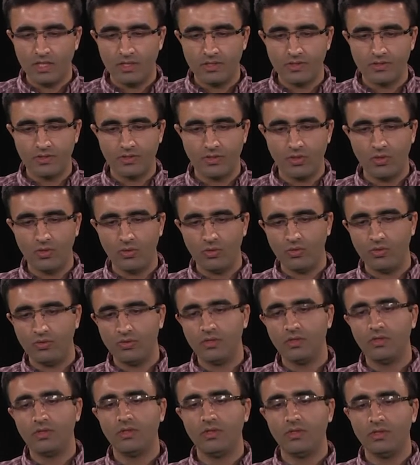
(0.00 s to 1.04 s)
So
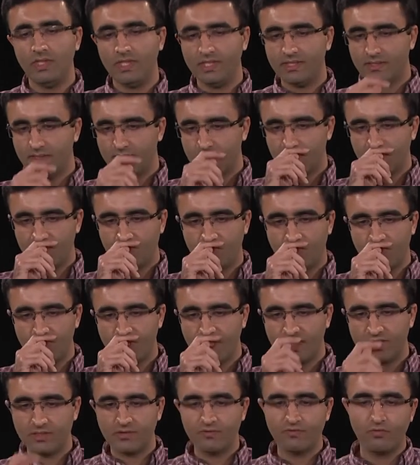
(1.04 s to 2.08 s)
let's, to
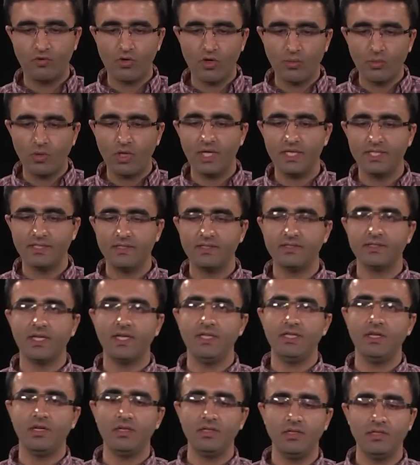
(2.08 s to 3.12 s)
just formalize this
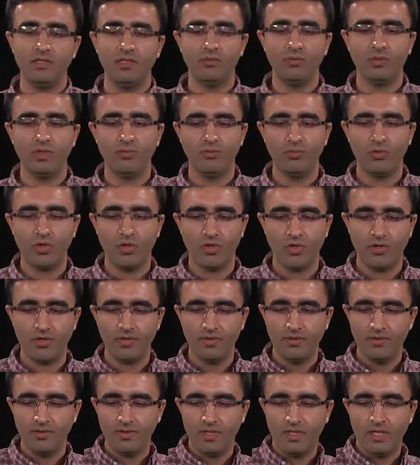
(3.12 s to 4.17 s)
idea a little bit more,
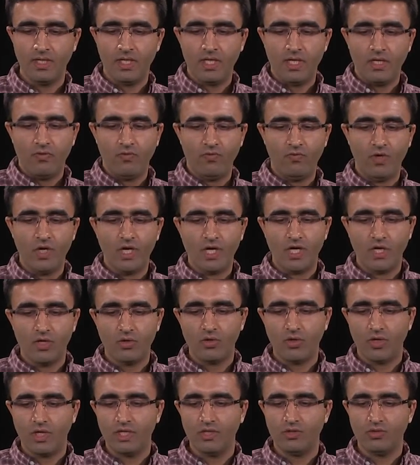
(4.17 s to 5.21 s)
we are
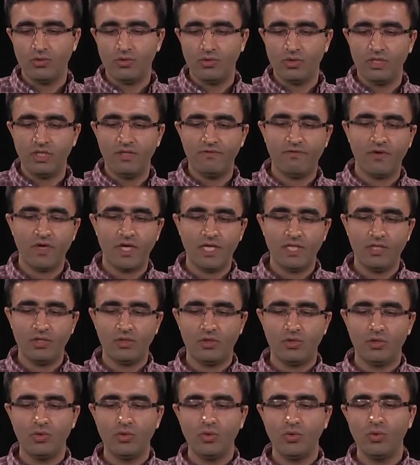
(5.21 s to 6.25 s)
going to define
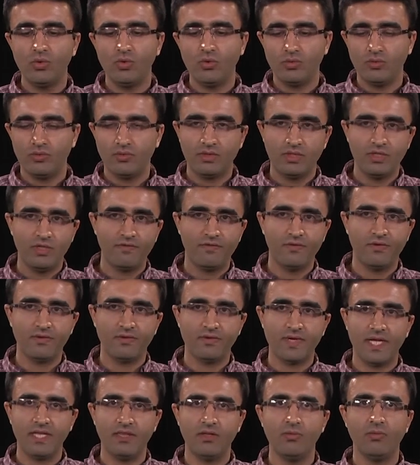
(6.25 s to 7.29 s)
two different
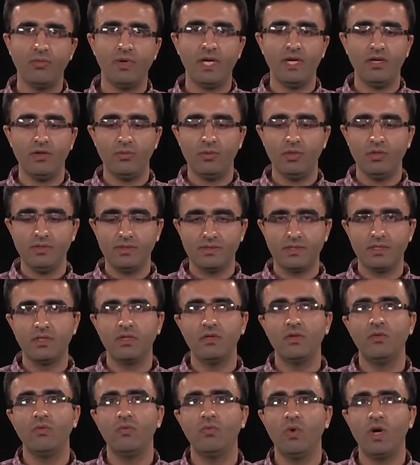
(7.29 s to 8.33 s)
random variables,
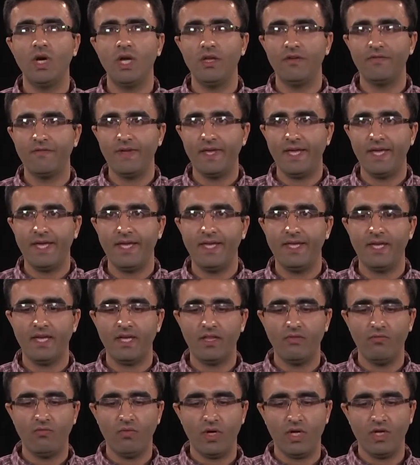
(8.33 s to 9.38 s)
y of a
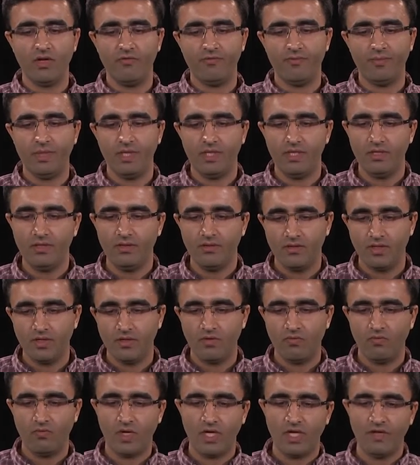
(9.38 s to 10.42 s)
and y of b.
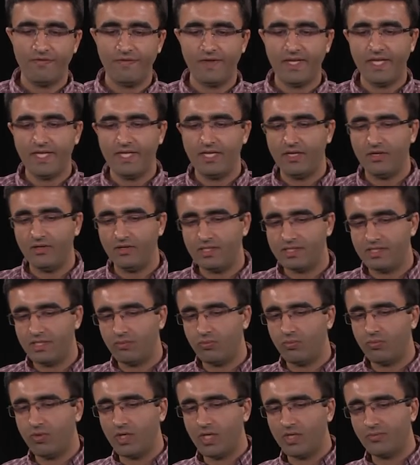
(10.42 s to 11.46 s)
y of a here is the
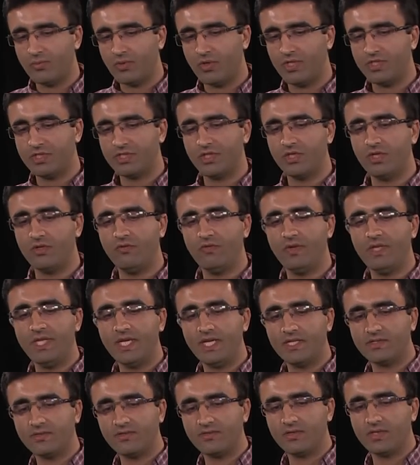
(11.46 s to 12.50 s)
blood pressure with
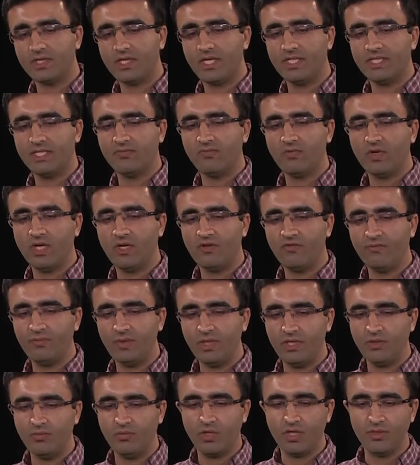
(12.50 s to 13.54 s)
exercise and y of
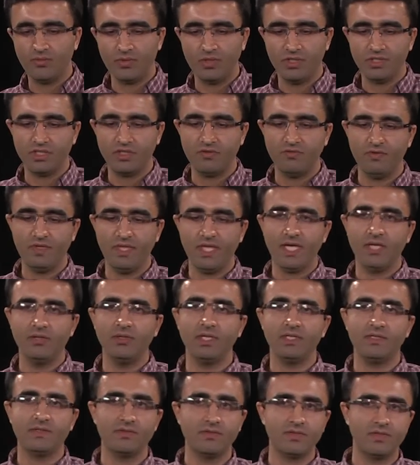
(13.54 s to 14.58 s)
b blood pressure without
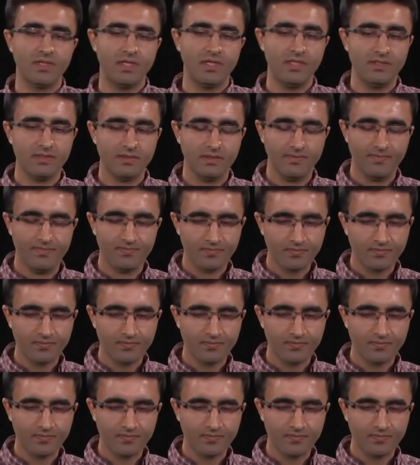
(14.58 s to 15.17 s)
exercise.